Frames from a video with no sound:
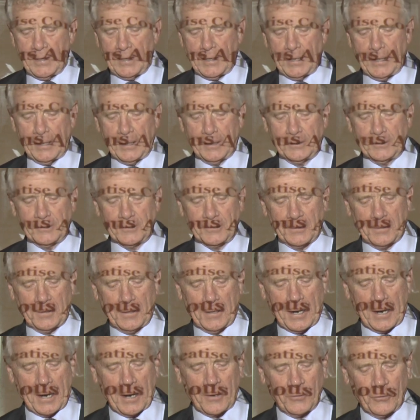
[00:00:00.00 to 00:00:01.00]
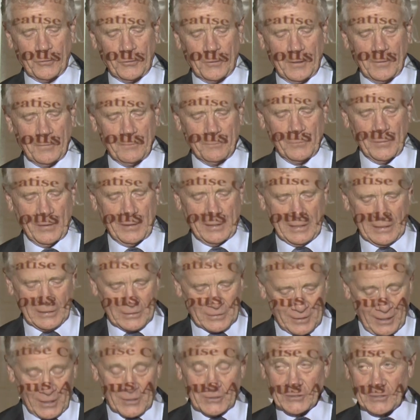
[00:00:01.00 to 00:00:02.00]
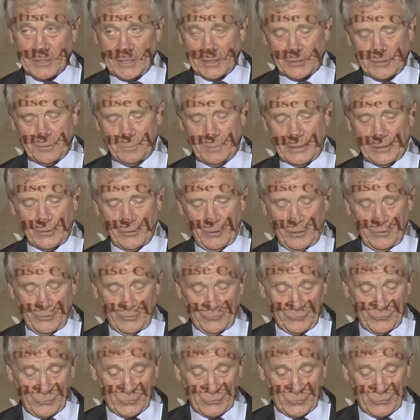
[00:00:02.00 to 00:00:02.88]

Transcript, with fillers: And I think that he does get to be called